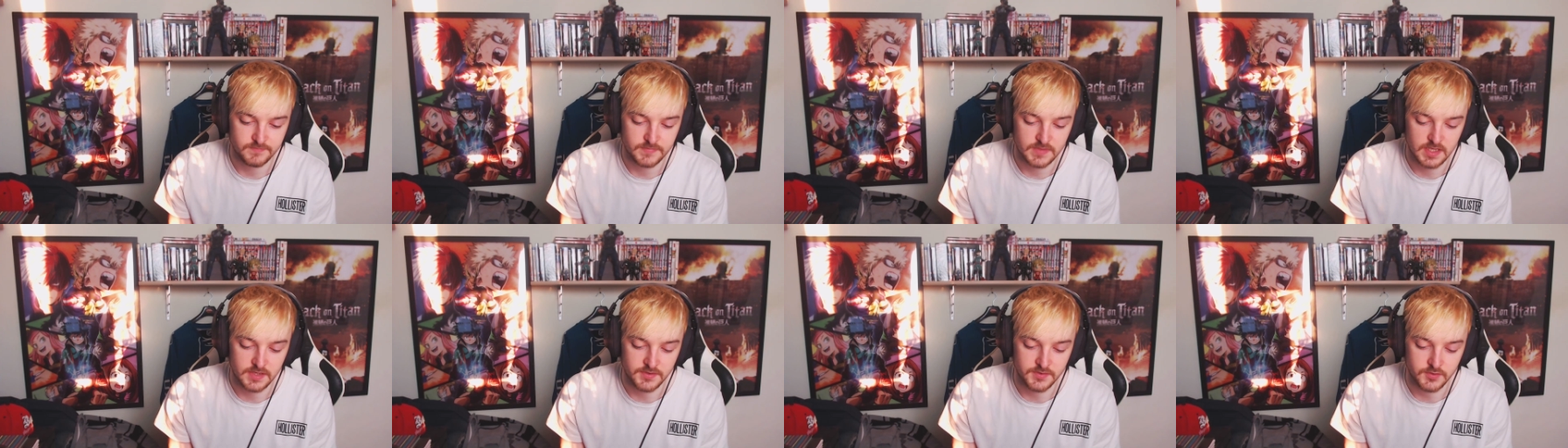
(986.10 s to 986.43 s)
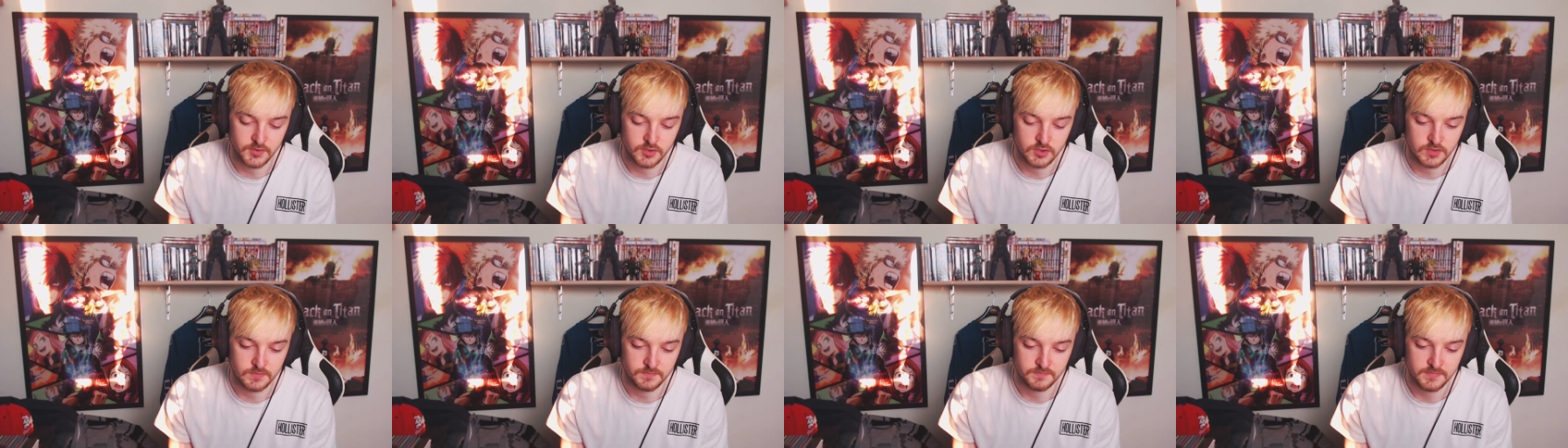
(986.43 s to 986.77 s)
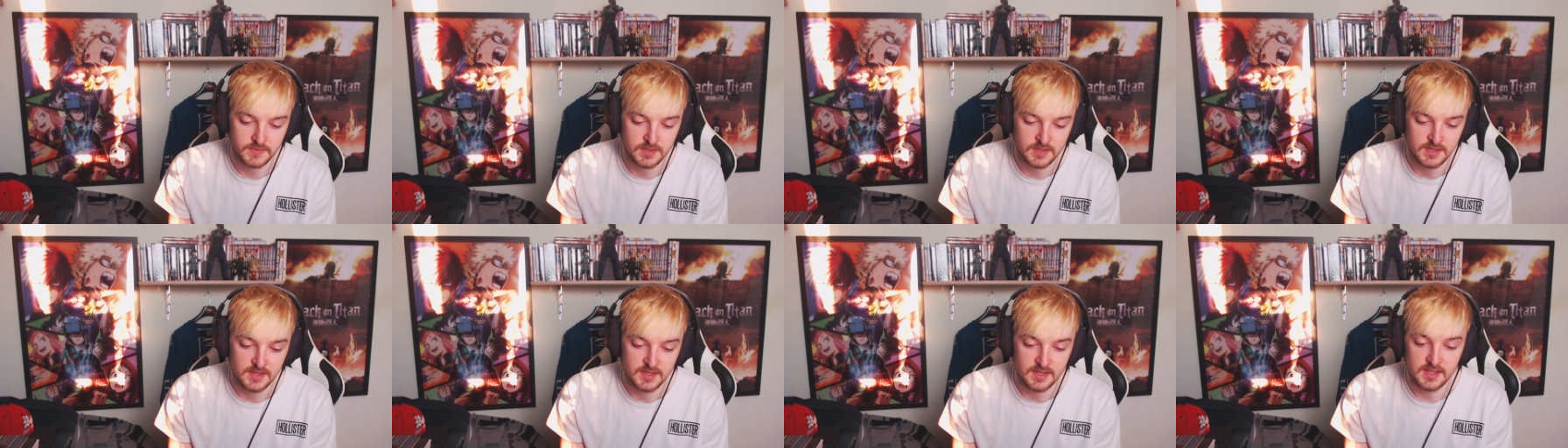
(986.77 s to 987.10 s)
I don't know.
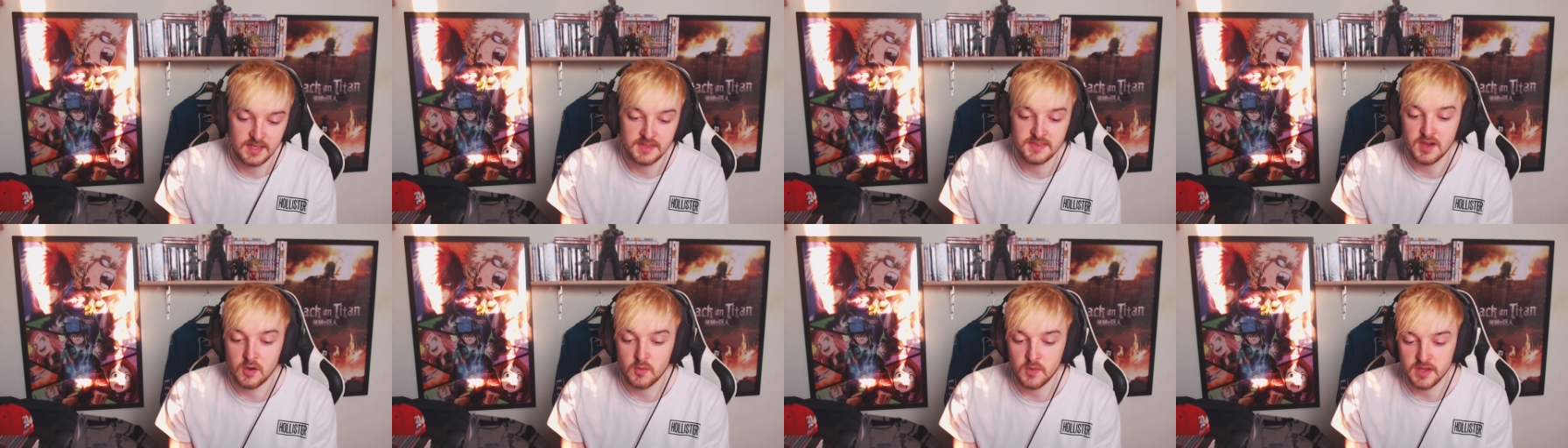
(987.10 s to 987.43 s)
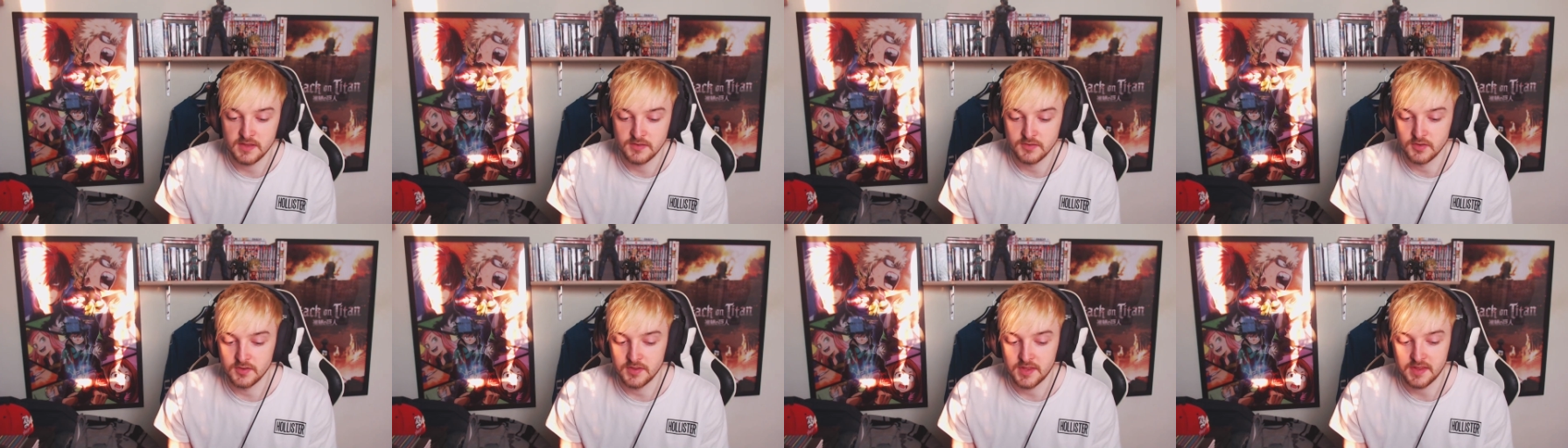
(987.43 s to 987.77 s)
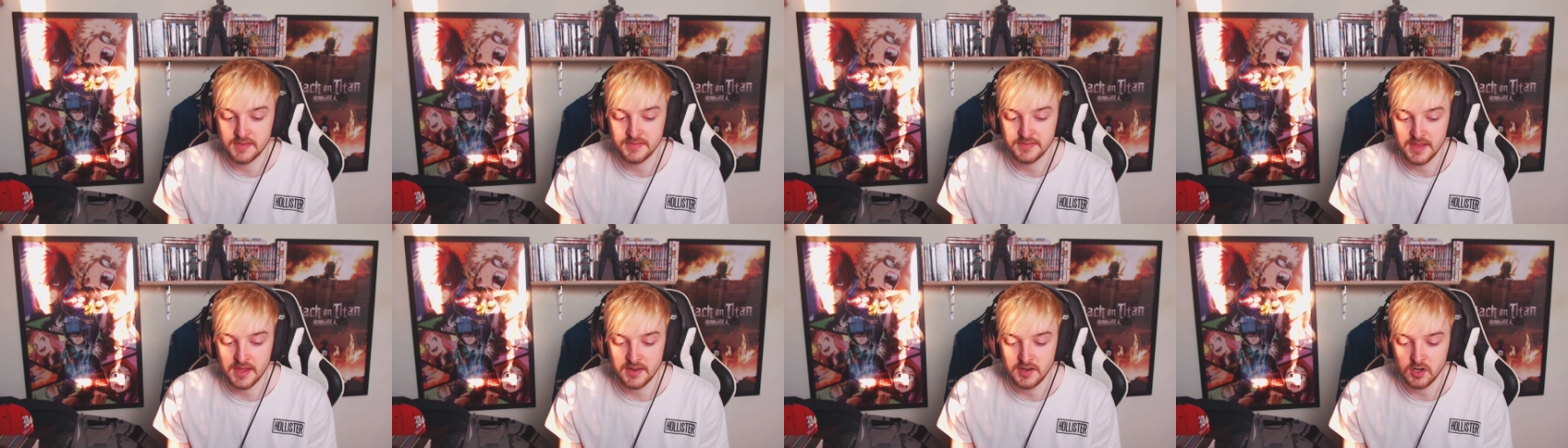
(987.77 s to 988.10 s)
Either way, though,
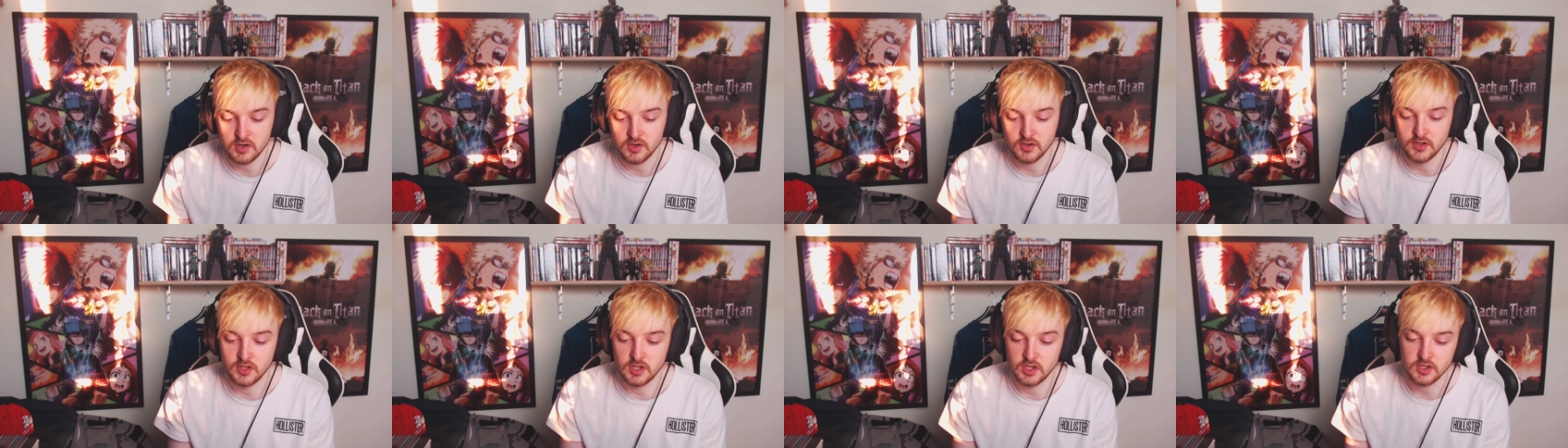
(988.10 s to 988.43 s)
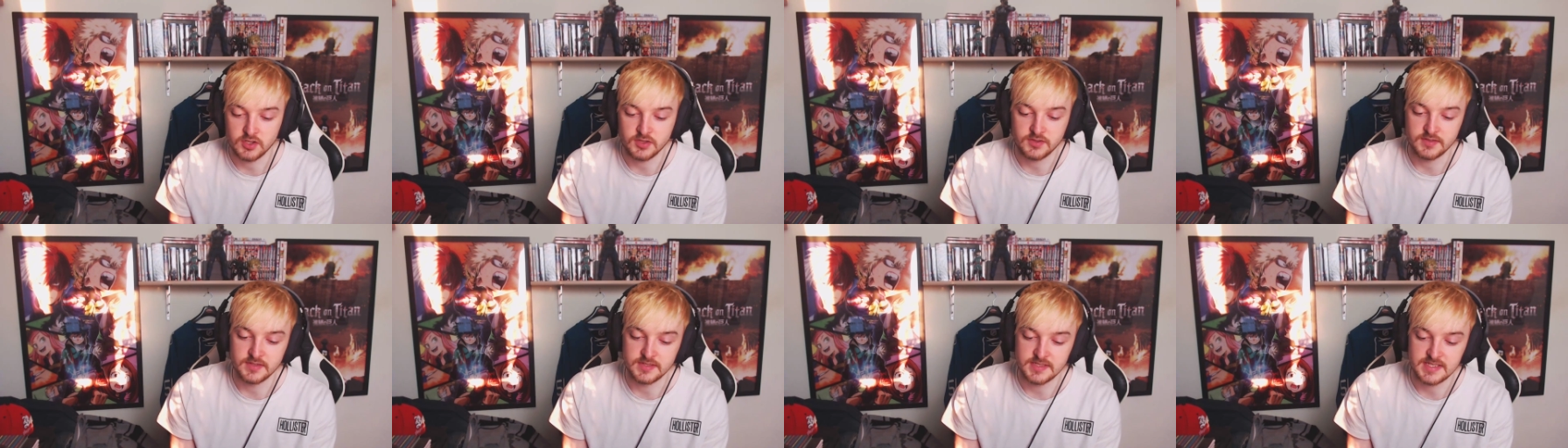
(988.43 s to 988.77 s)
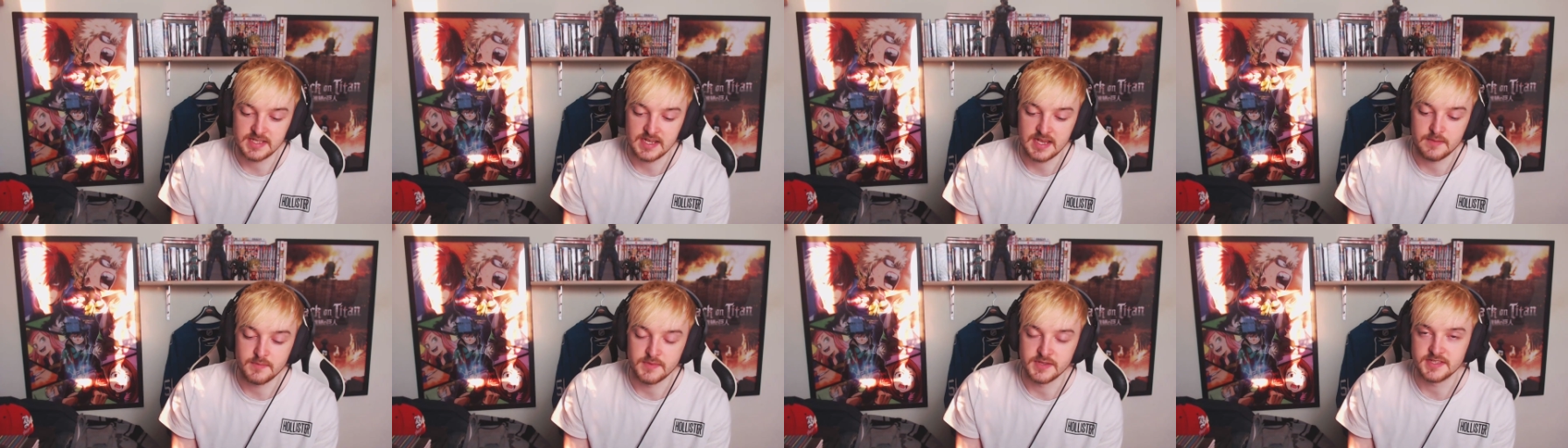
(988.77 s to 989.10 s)
they're not going to look the
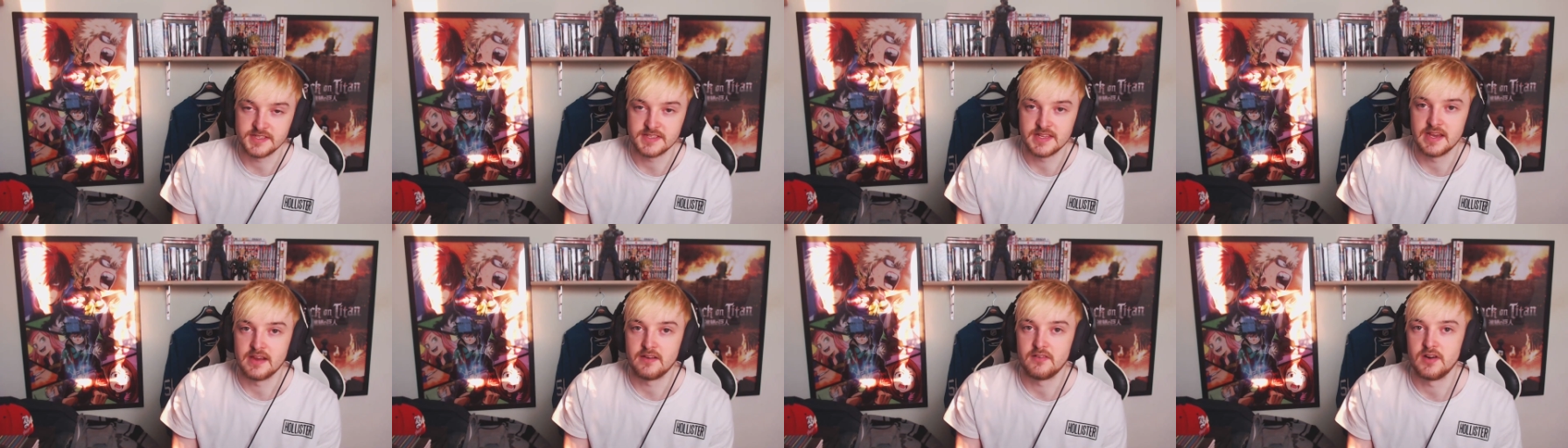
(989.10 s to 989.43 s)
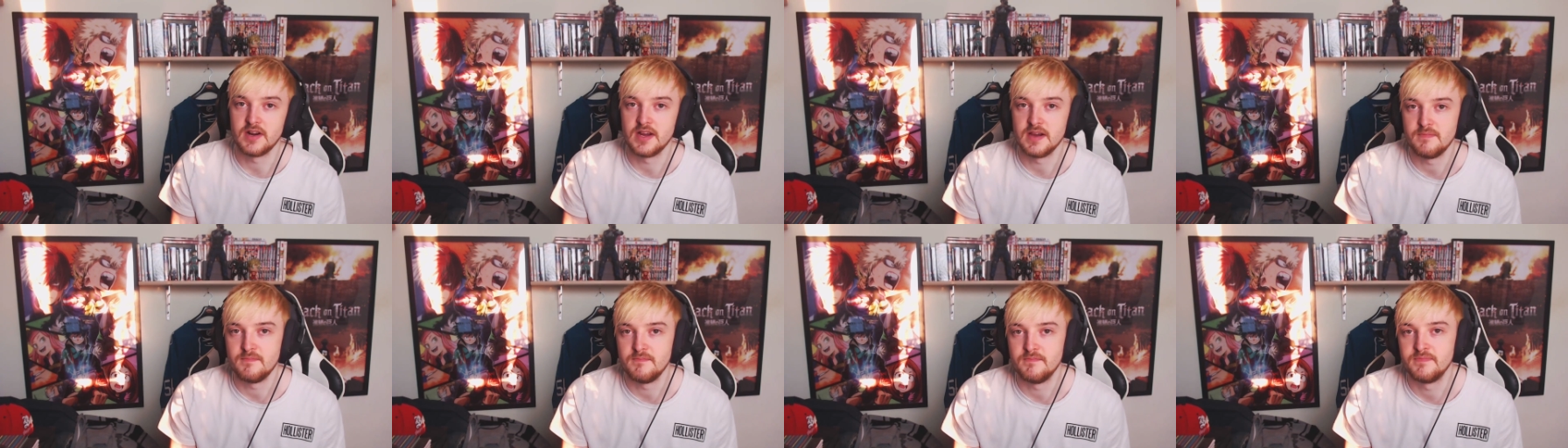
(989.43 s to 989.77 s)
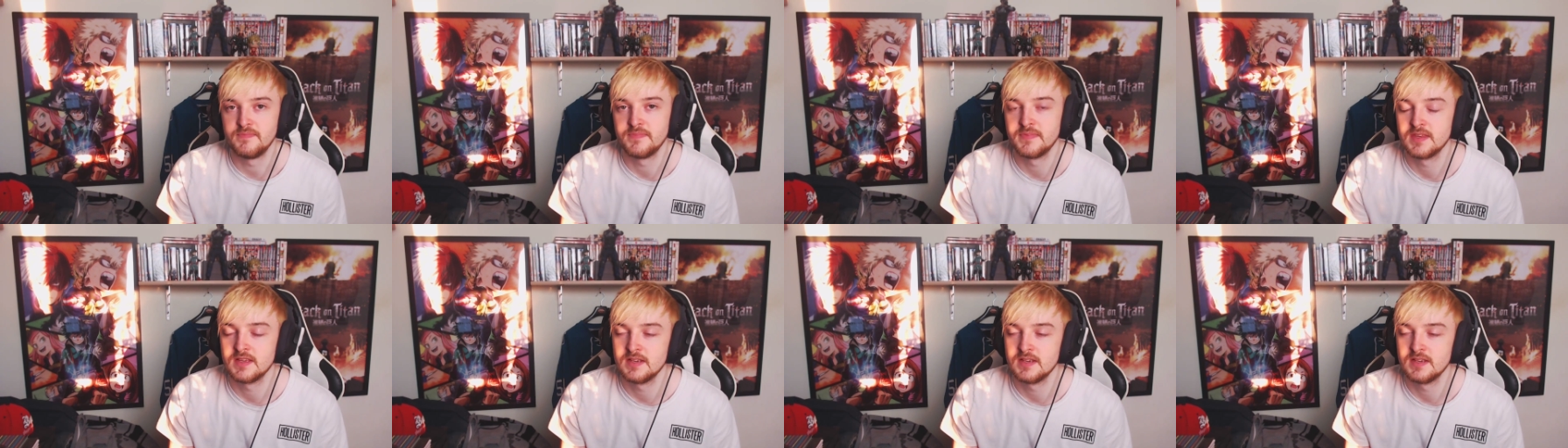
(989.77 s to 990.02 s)
same as their, um,